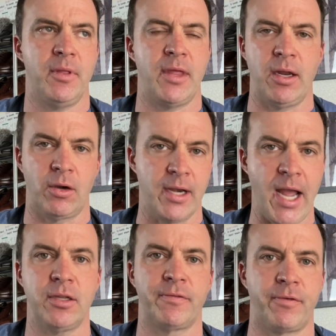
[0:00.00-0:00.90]
they are
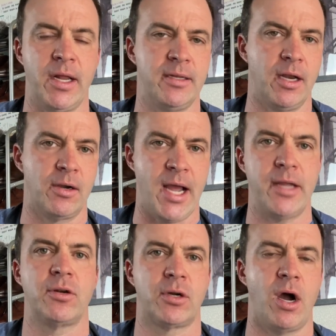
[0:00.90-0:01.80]
not your friend, they are not
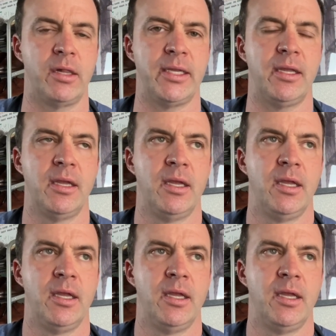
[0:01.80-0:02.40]
your colleague,